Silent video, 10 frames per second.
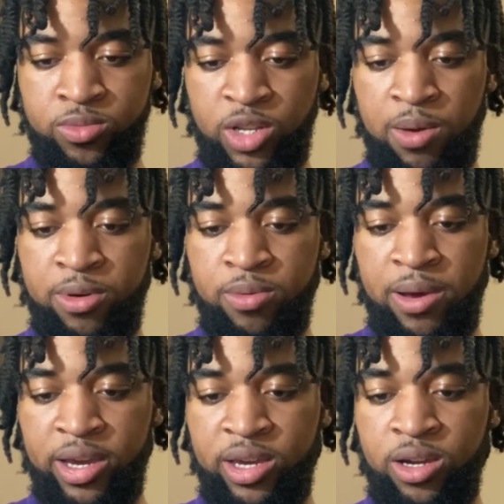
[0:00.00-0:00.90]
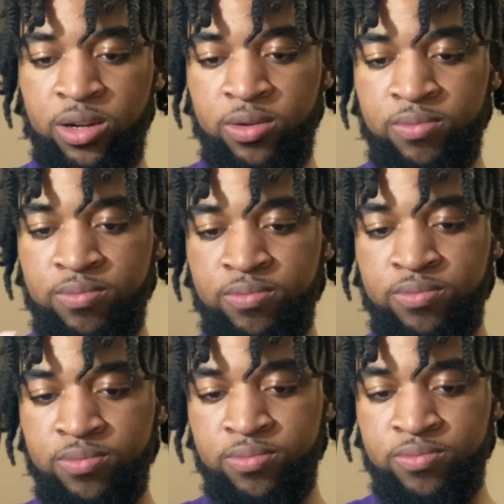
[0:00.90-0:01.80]
I put it back here.
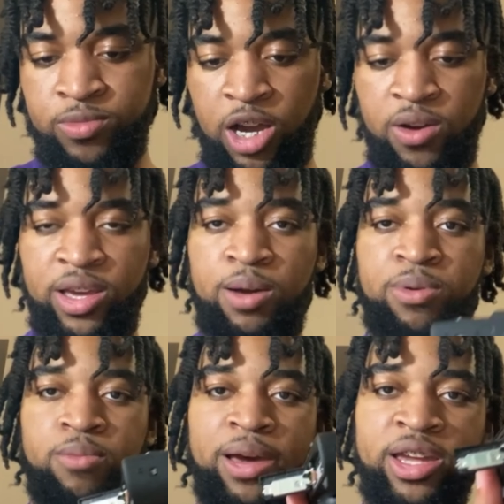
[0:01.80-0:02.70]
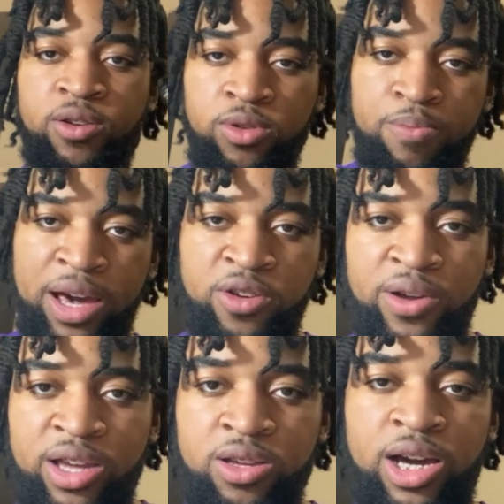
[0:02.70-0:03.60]
Oh yeah, I put it back here with a battery
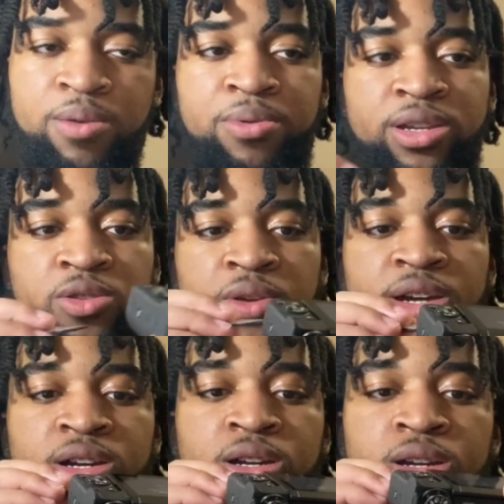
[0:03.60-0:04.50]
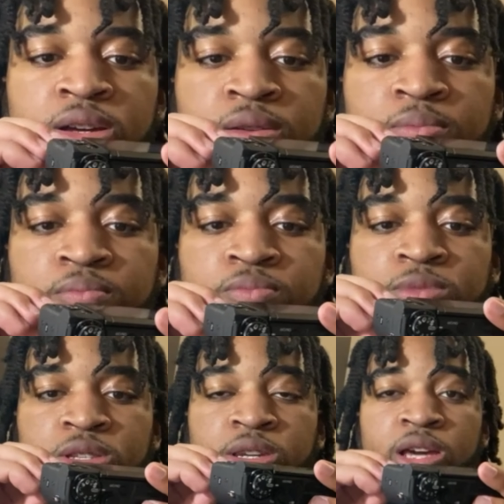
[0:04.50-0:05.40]
at. You gotta put it through there.
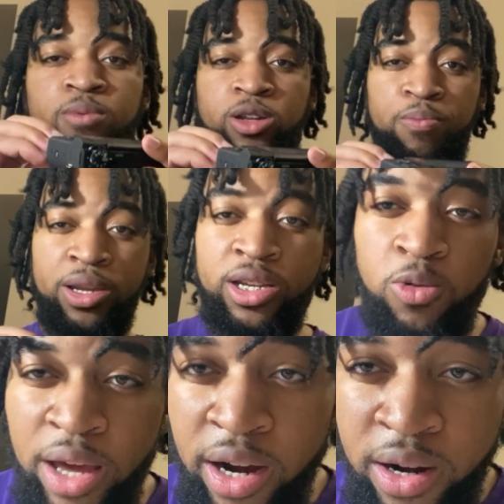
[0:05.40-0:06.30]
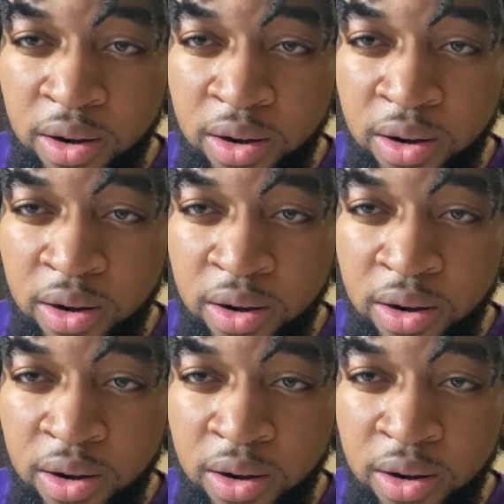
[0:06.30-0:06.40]
So now I'm gonna put it through there.